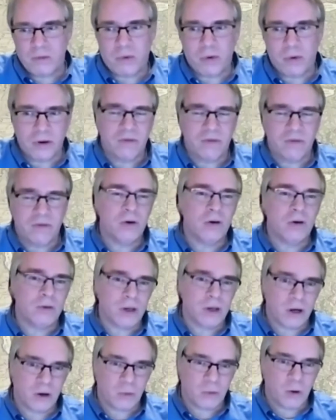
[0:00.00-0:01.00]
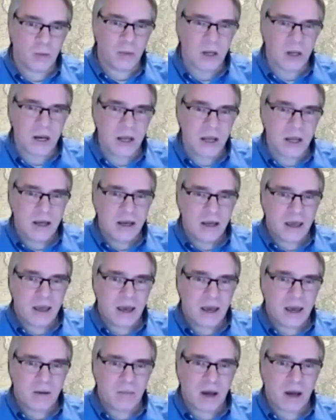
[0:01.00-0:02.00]
is told from the point of view of a young
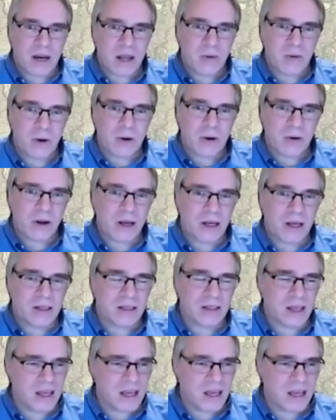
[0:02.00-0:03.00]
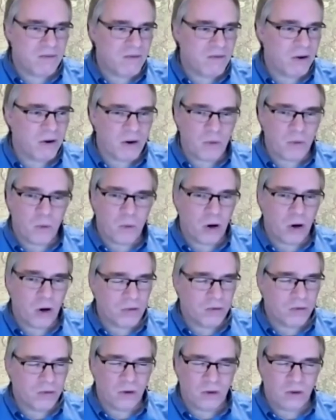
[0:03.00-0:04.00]
woman. And my narrator has a
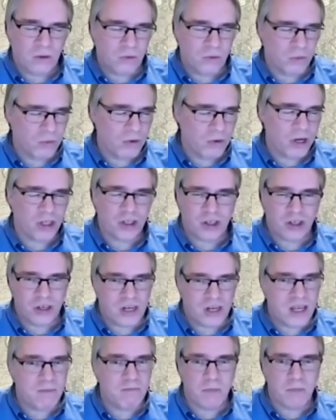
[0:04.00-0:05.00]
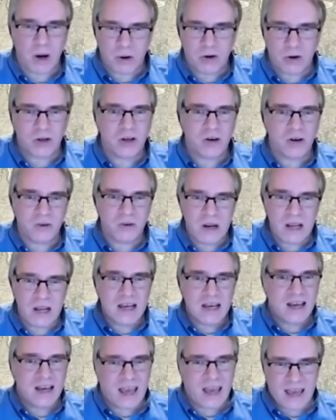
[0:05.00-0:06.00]
very wonderful, rich, deep
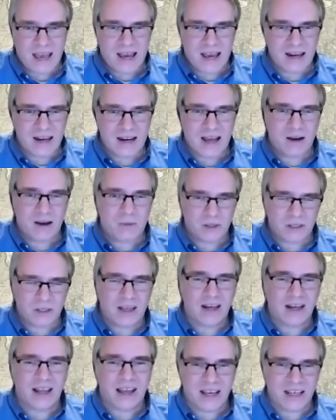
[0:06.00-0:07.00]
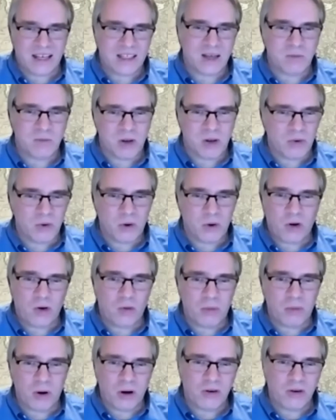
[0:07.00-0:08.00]
baritone. And I wasn't going to
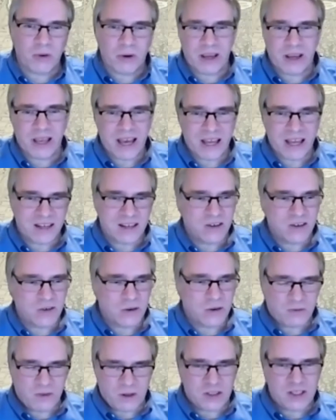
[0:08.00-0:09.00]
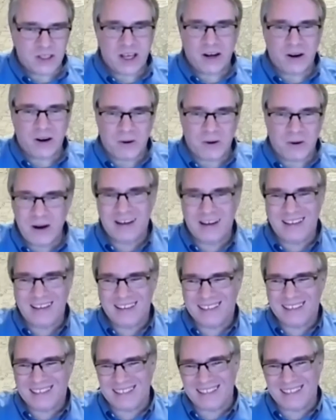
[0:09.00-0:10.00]
ask him to do a whole book where he had to do a
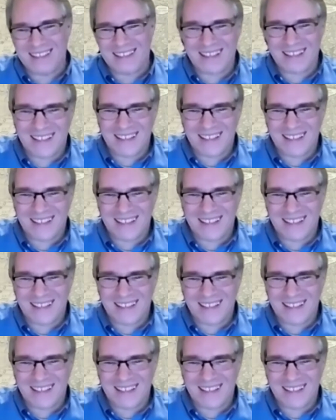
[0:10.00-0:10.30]
falsetto.